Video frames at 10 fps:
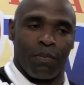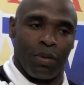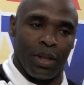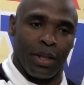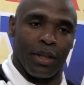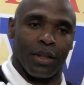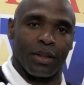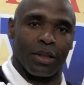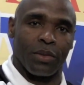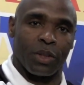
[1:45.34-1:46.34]

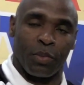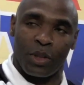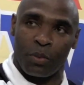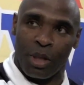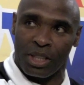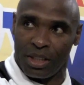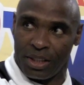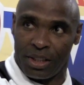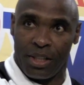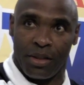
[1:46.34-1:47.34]
players, especially
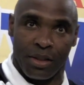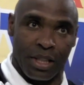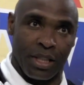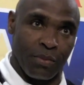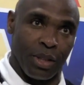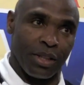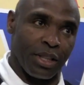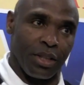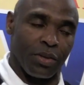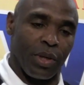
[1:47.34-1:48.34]
seniors, as many
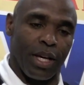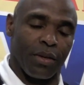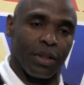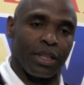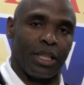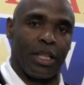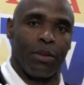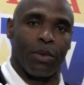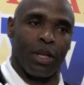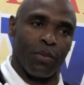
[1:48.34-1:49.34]
seniors we had on this
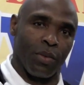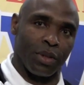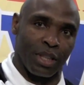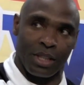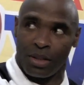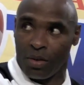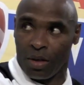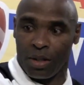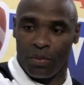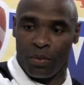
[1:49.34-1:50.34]
team. And once they
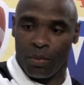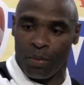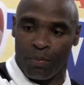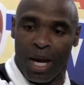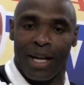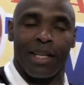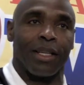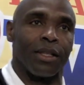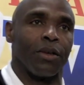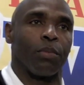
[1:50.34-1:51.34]
started buying
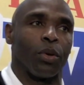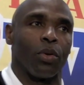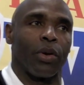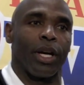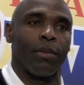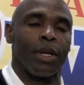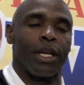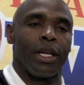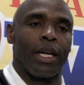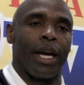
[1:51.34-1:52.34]
into the program,
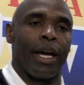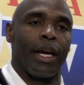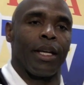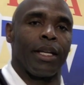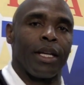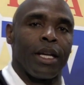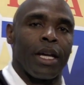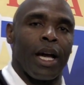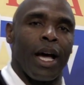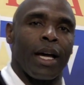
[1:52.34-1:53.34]
and
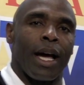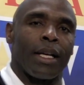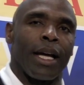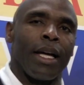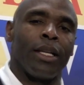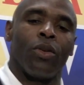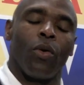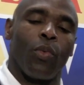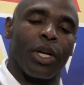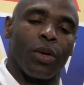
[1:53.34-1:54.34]
I didn't
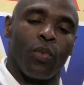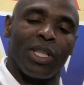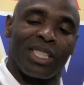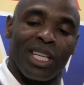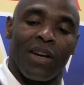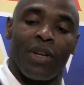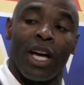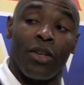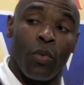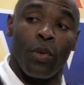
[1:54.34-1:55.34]
know if we could win 7.
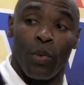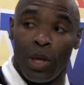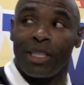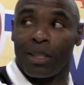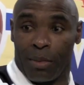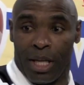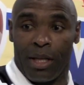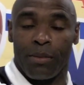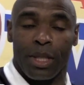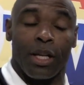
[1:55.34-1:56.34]
I knew we would win some
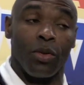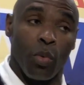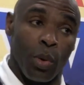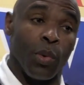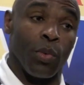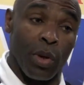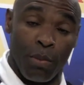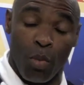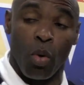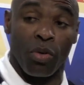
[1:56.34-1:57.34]
games. I knew we would
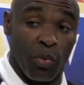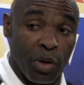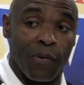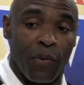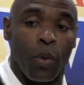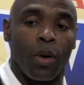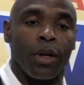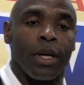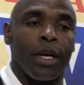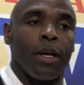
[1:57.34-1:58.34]
win more than 3 or
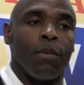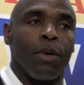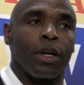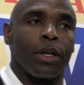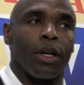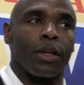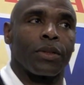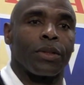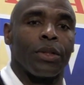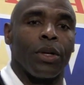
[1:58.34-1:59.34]
4
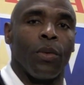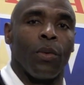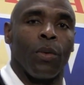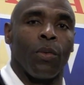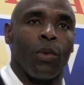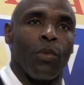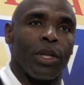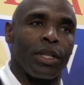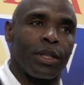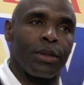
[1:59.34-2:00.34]
because when we